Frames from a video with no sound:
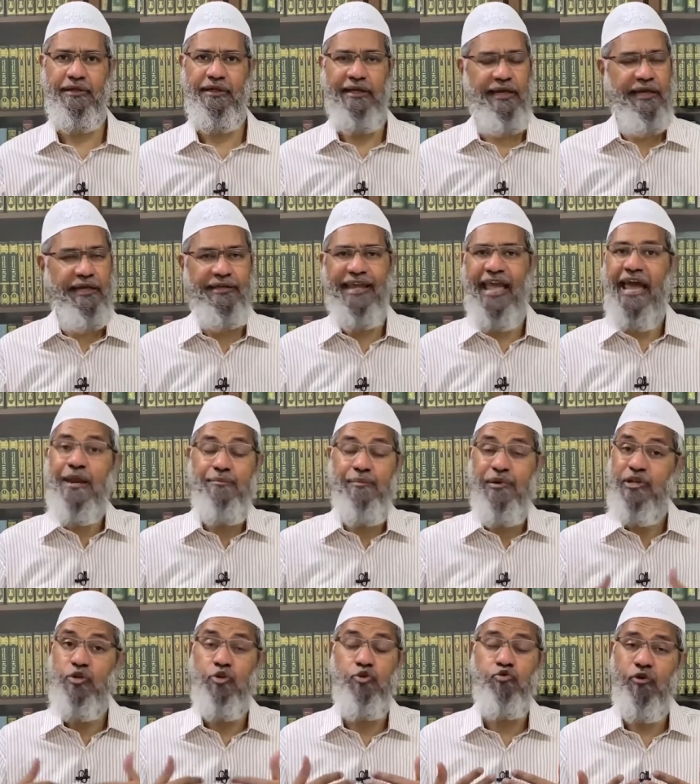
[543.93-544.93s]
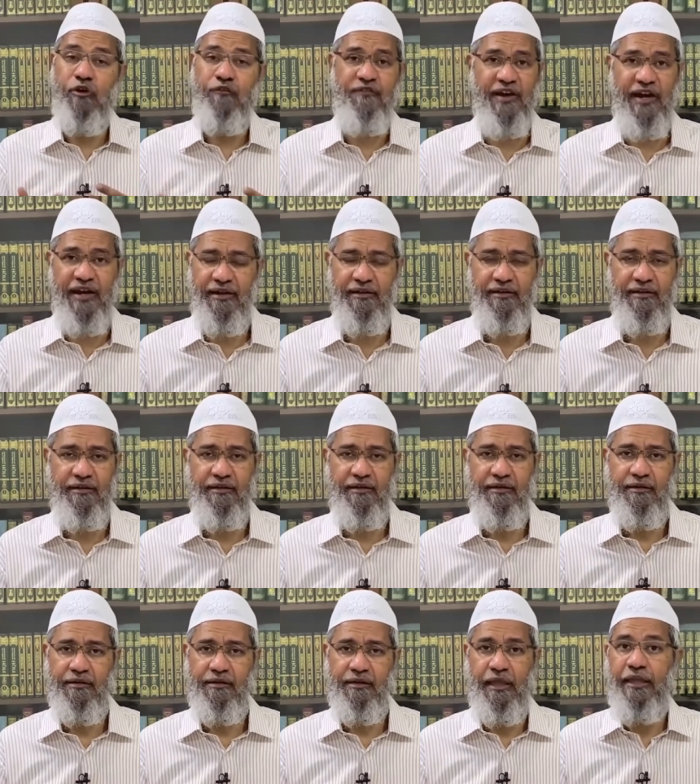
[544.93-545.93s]
It can be due to a flood.
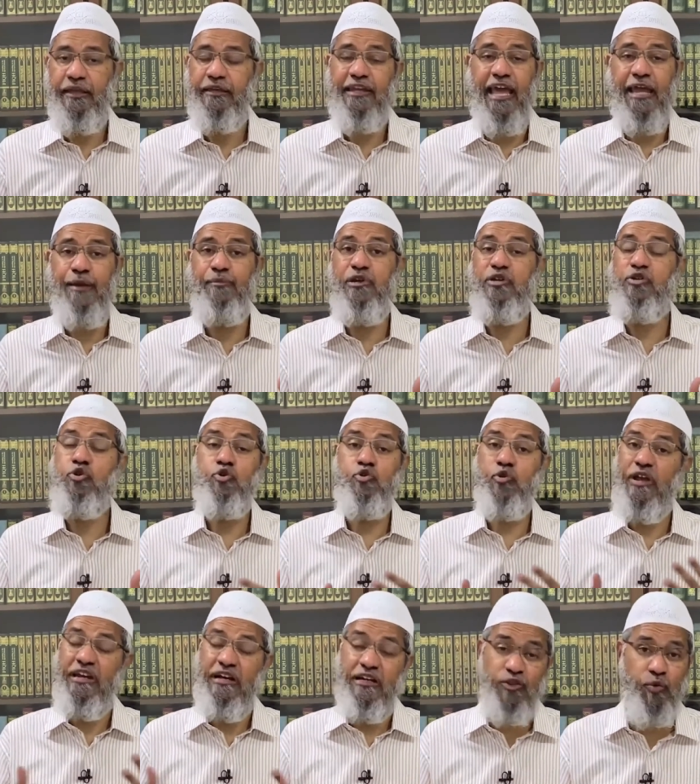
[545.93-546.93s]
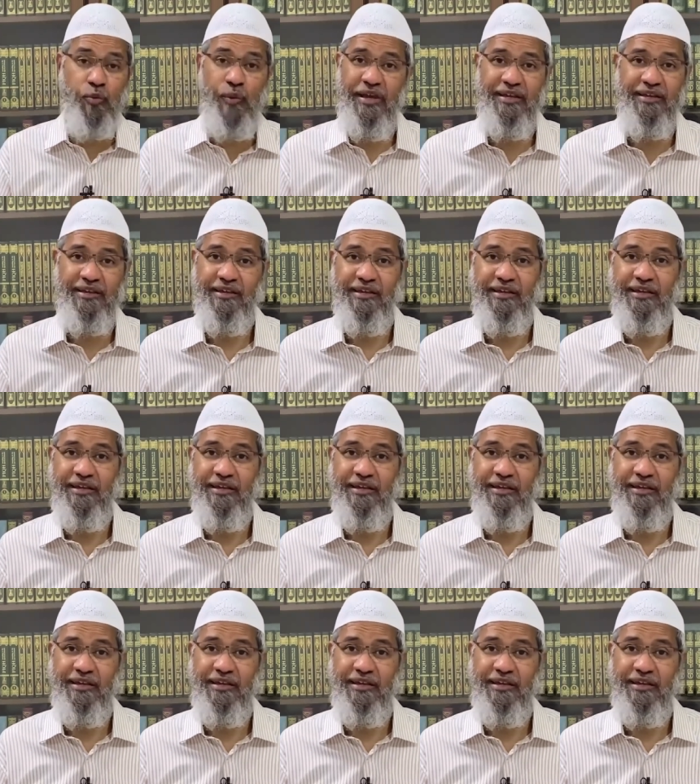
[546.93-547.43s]
It can be due to an earthquake.